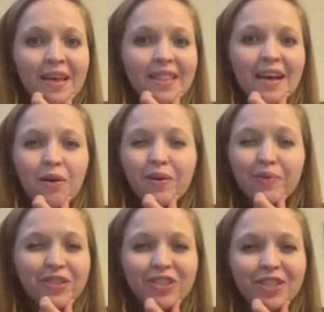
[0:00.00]
That one
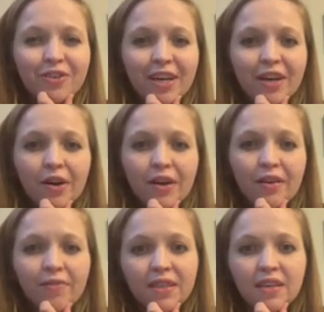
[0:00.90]
was just a Graco
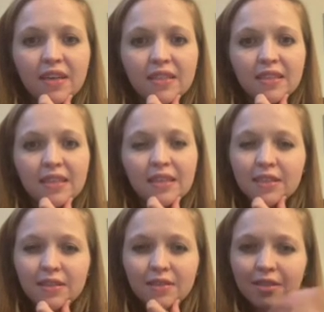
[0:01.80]
infant car seat.
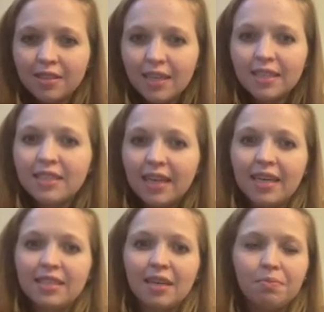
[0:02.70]
It just like
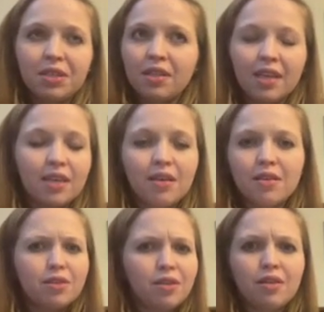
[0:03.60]
stays up to like a
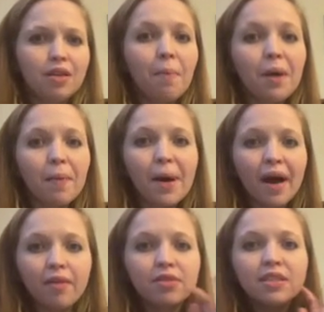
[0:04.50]
certain number of
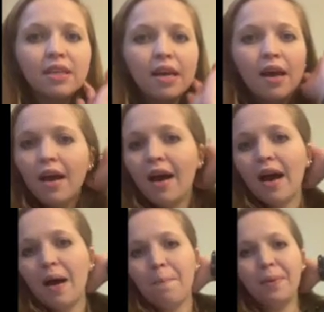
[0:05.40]
pounds.
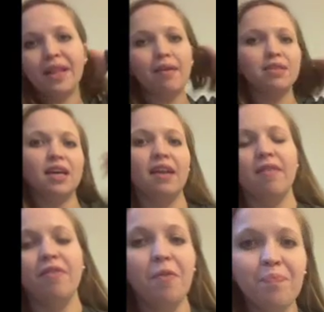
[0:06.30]
But that was kind
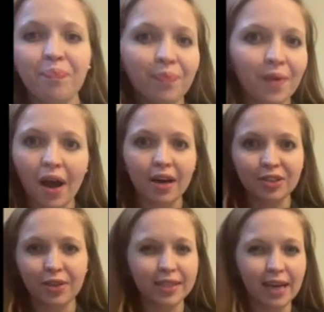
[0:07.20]
of our
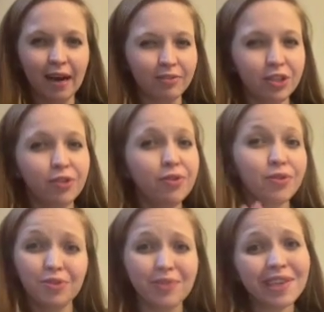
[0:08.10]
choice to have two.
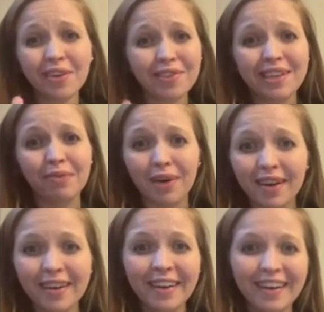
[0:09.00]
You really only need one.